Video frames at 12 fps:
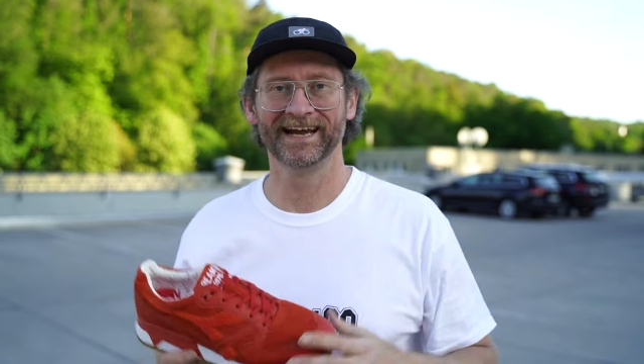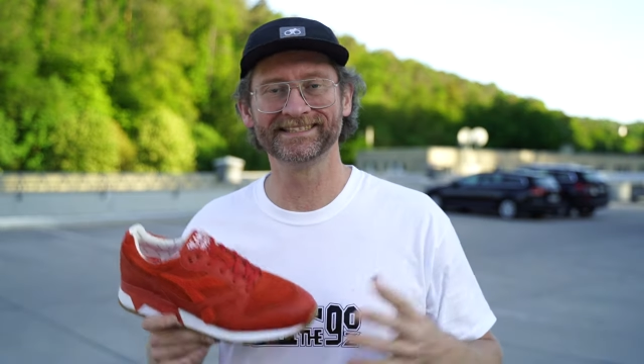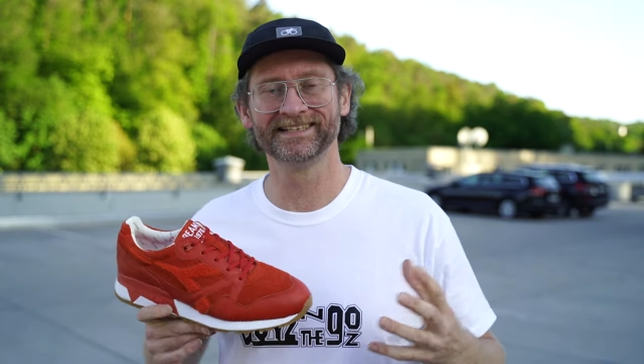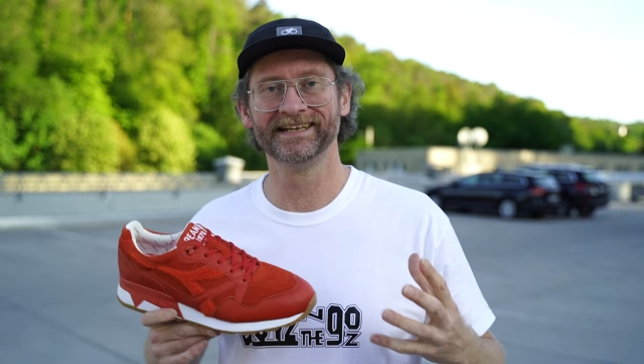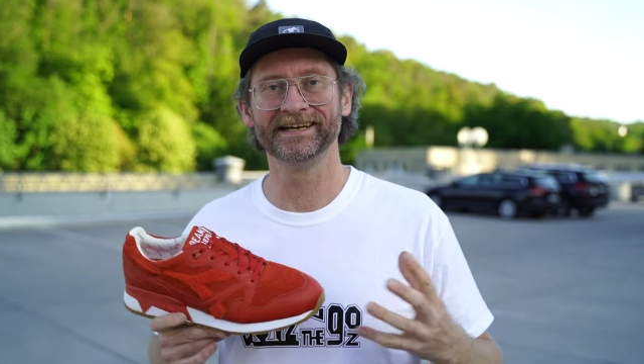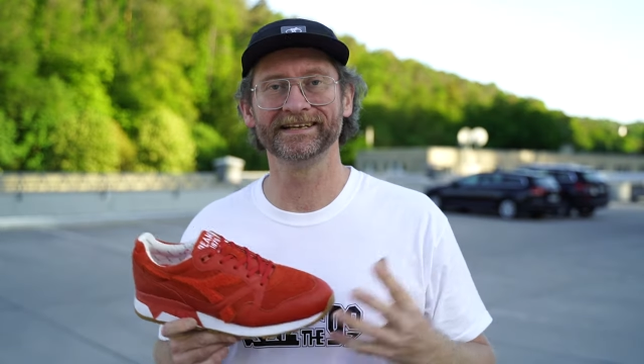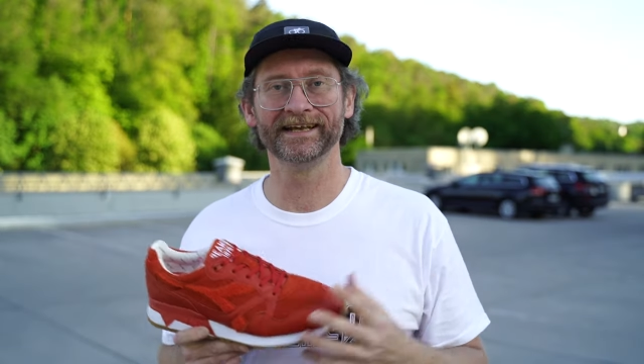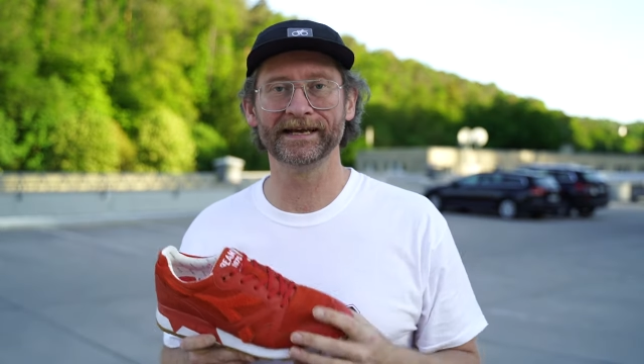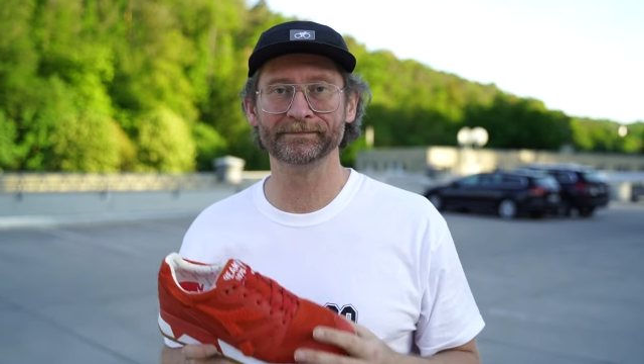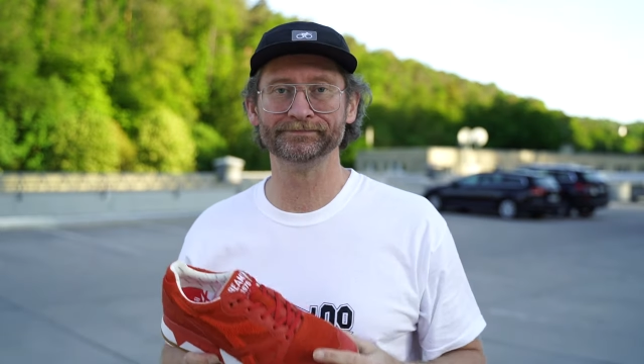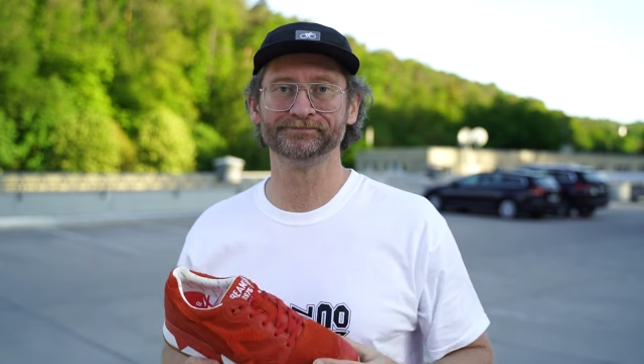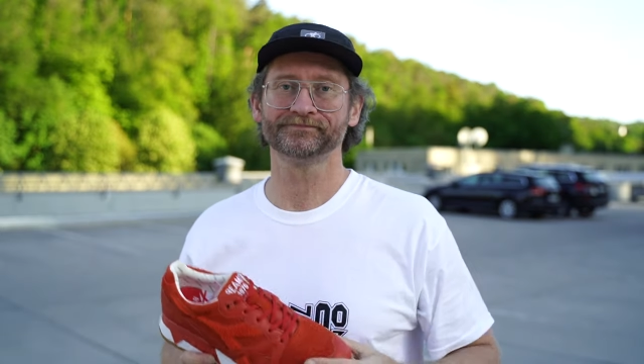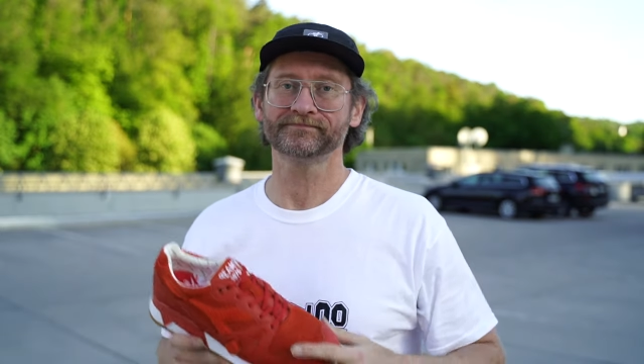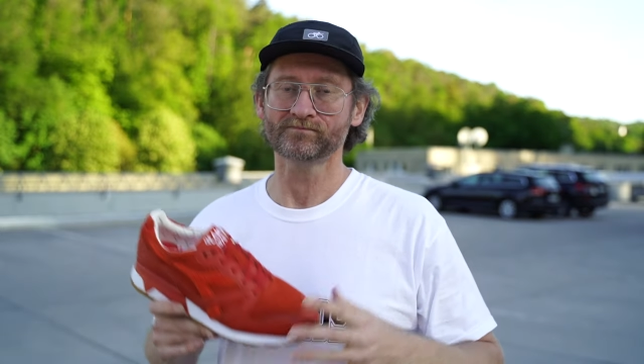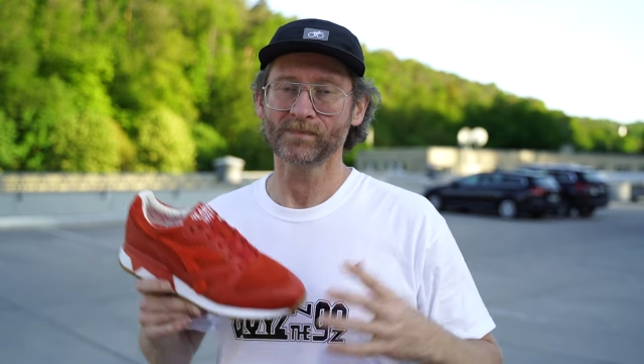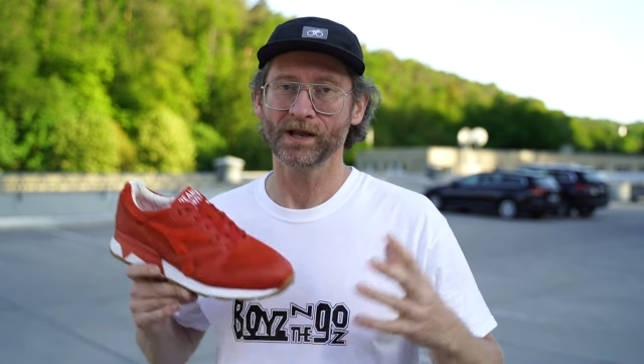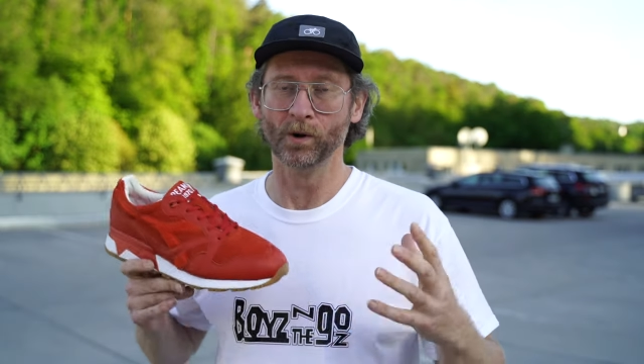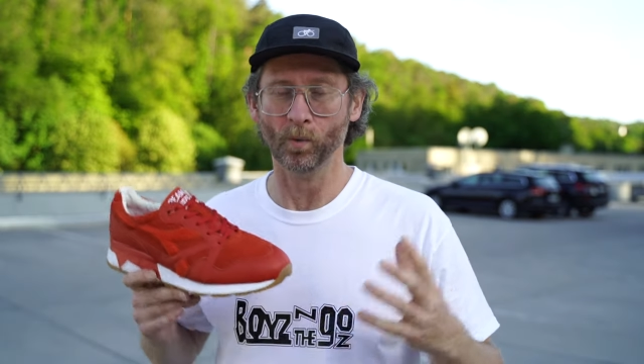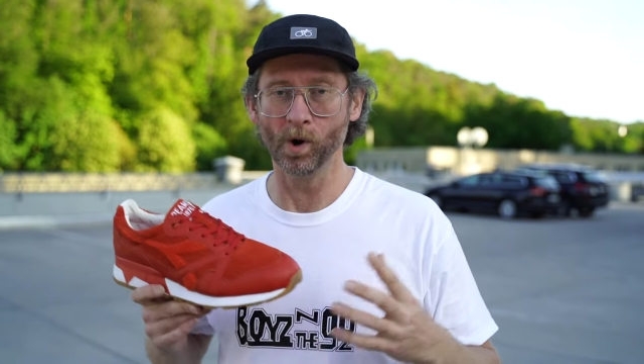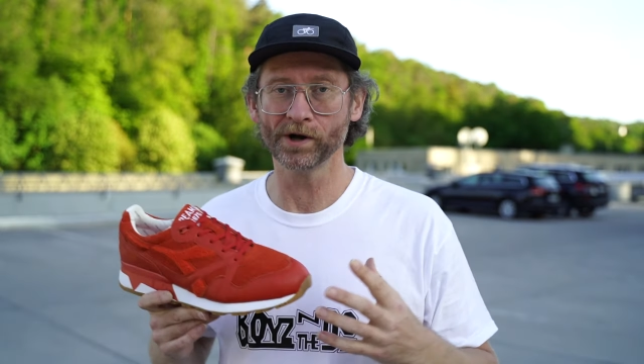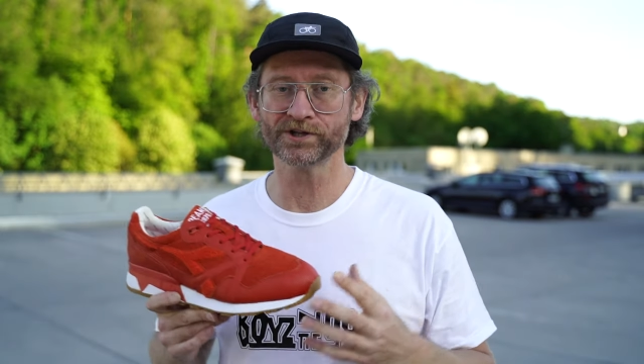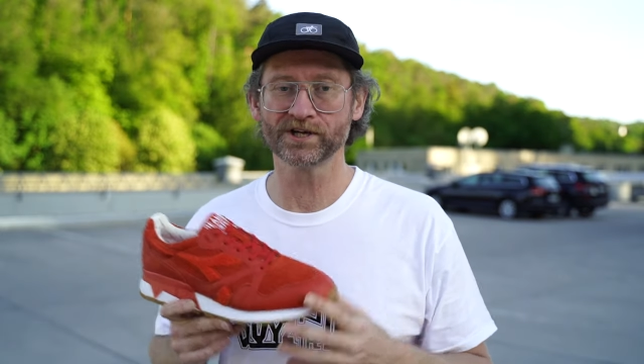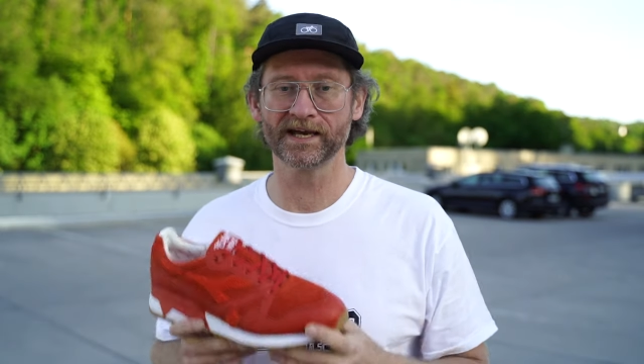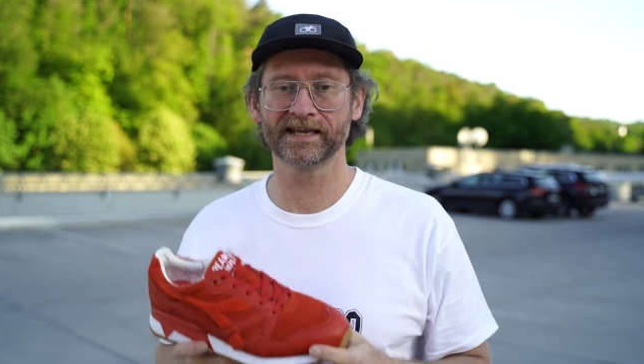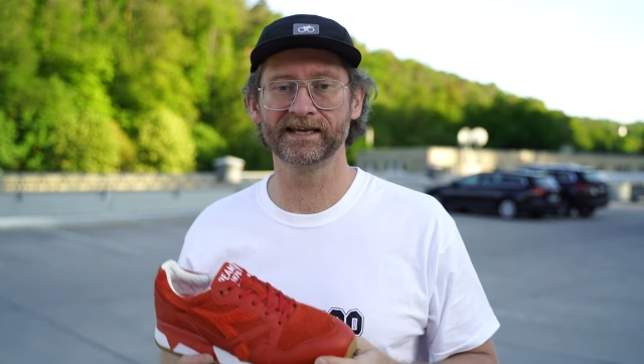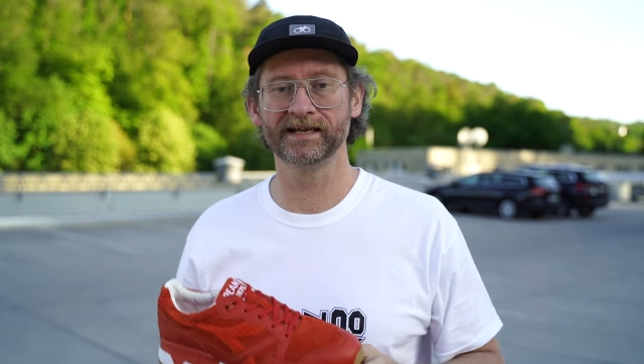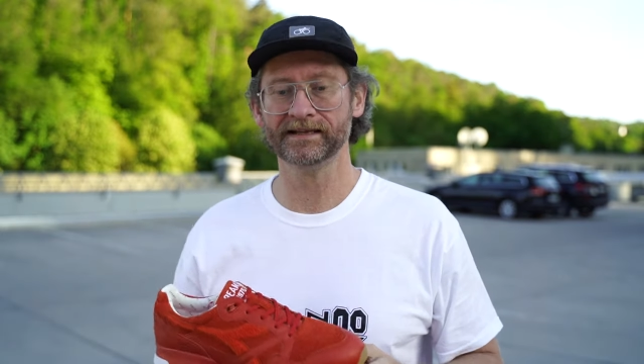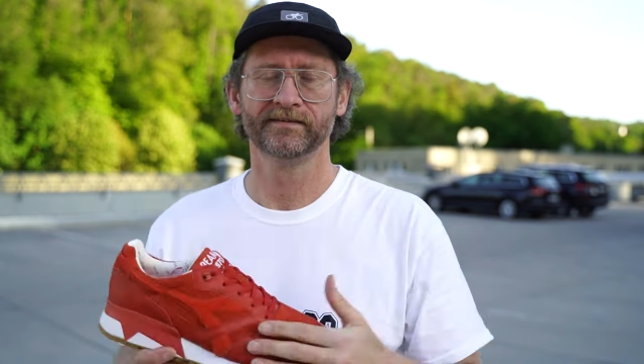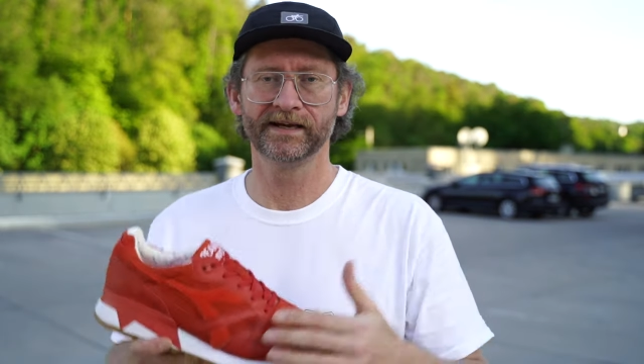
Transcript: hence the nickname, award jacket.